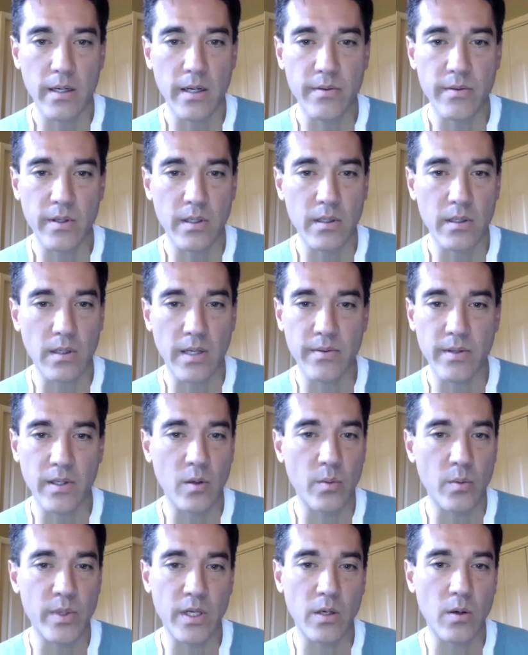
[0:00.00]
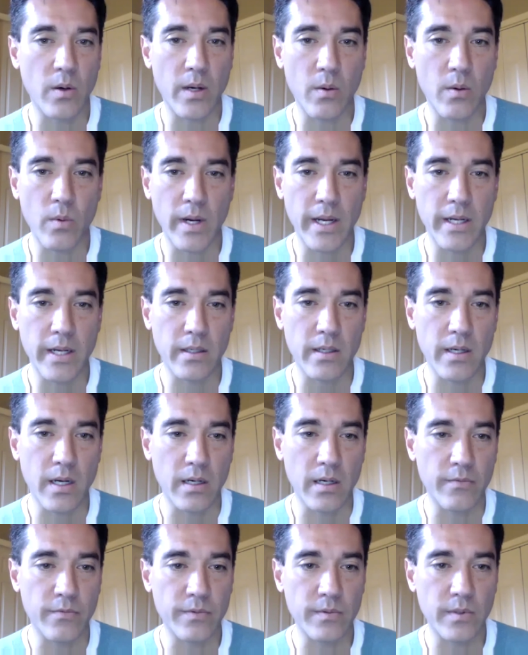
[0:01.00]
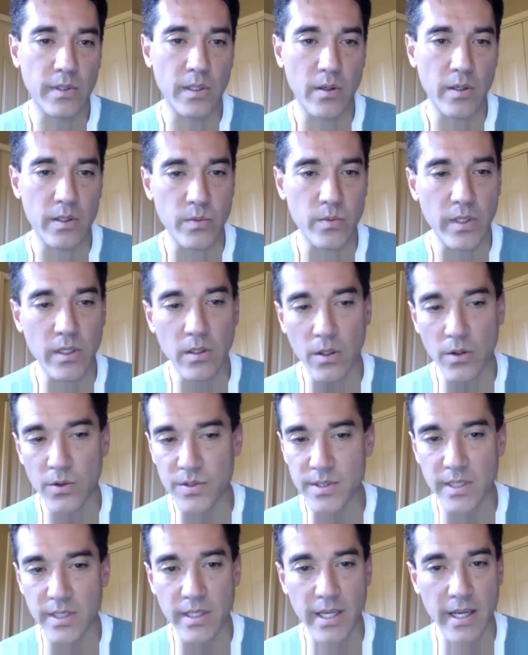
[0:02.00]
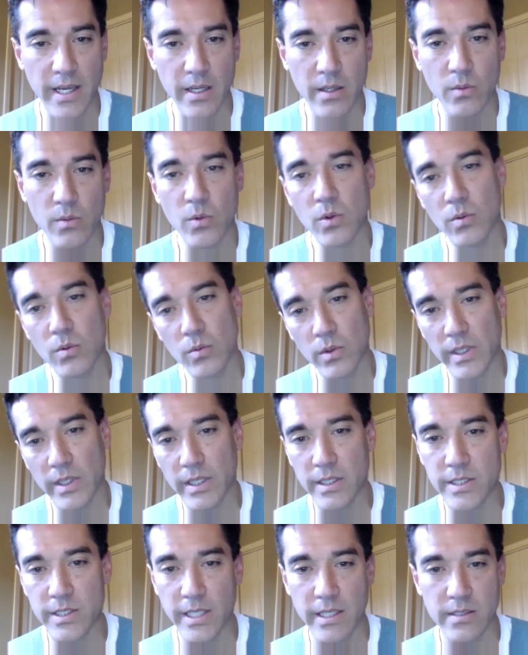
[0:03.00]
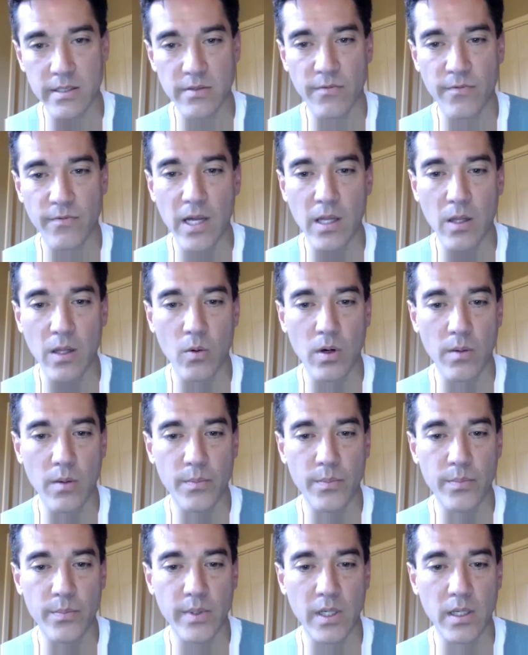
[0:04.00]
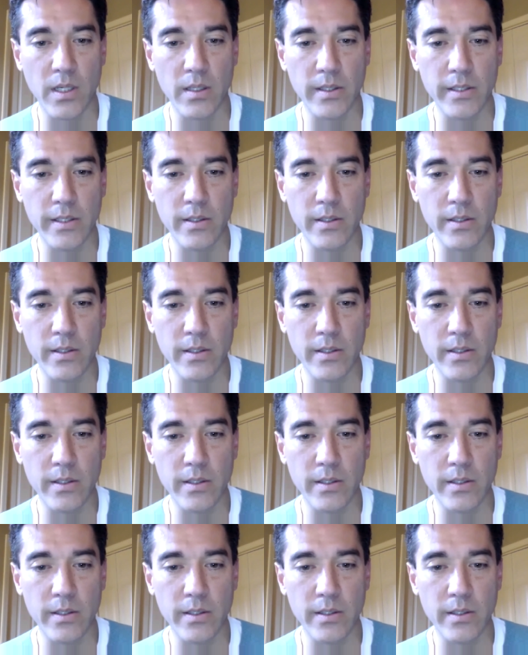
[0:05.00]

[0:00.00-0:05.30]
think it'll be a great way to kind of, you know, as we close today, we'll get a chance to follow up.